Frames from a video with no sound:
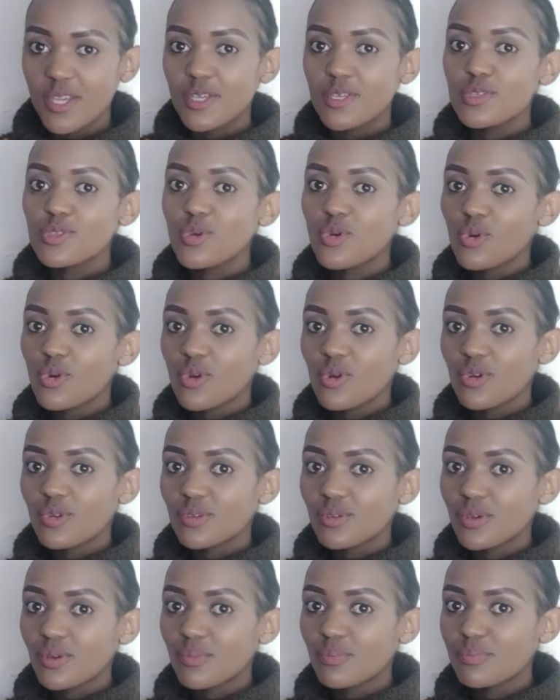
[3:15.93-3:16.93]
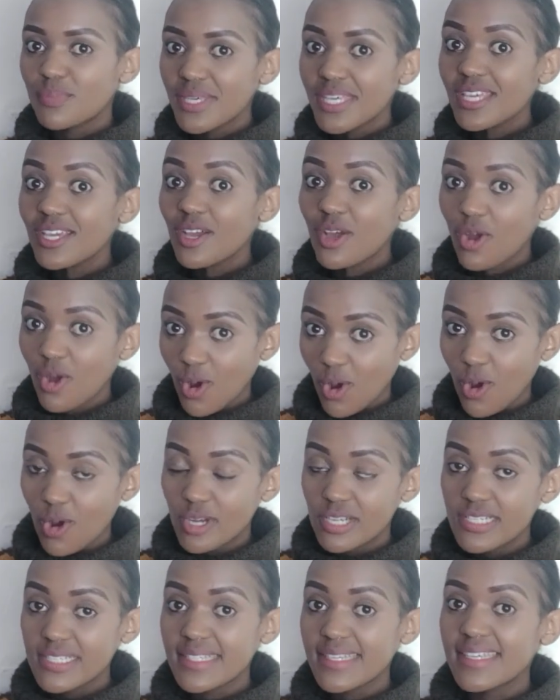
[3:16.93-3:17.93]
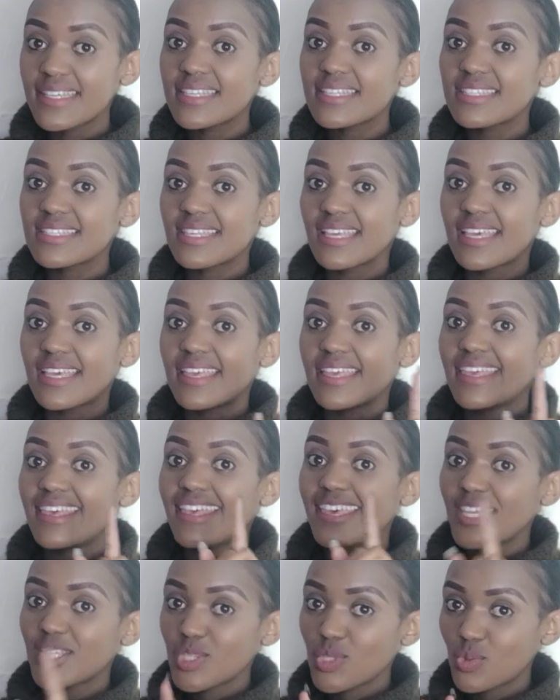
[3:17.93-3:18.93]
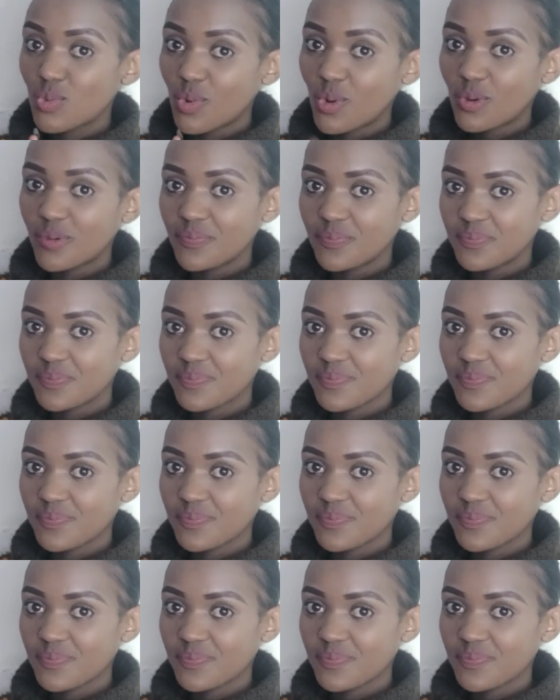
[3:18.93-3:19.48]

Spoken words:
So be called is etwo.